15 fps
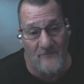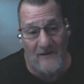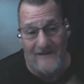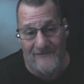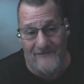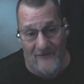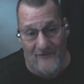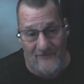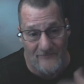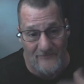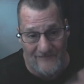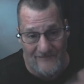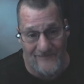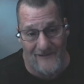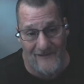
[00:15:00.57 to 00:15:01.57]
I saw
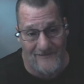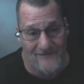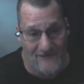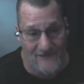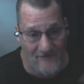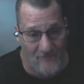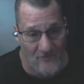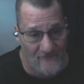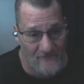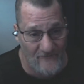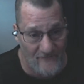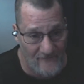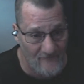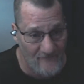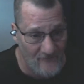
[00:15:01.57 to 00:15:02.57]
lots of the
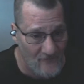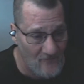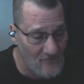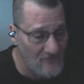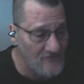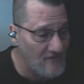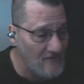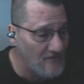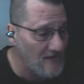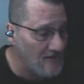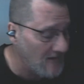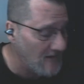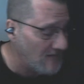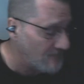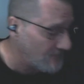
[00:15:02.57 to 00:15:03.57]
commercials and promos and all that
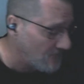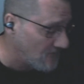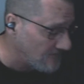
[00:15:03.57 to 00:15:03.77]
crap for